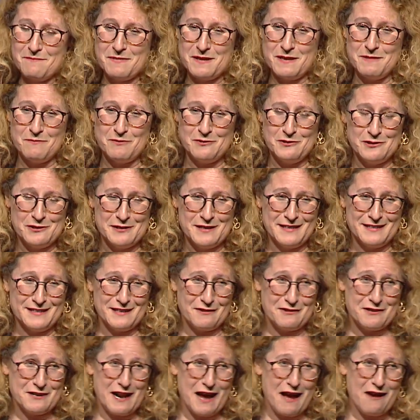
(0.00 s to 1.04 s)
people that
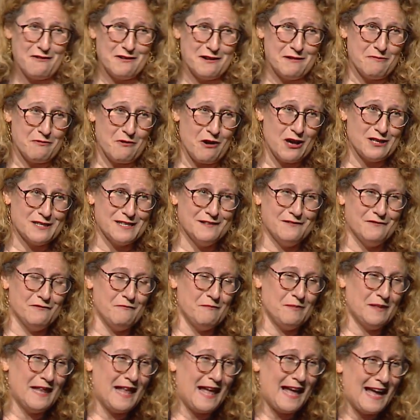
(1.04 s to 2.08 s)
are now in the process of
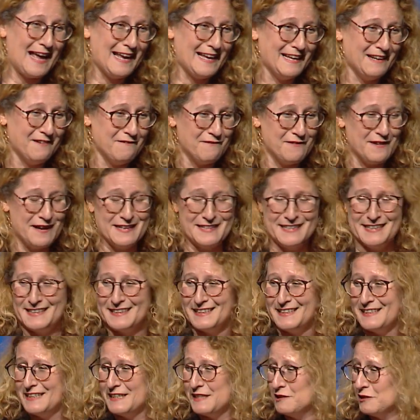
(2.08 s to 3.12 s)
applying and finding
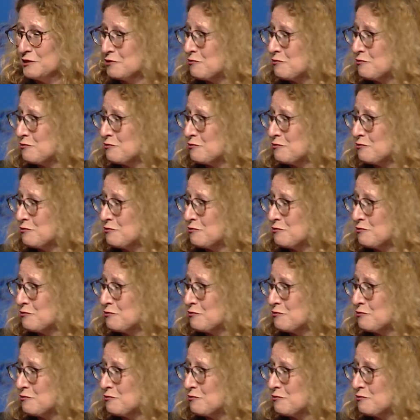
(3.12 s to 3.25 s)
clinical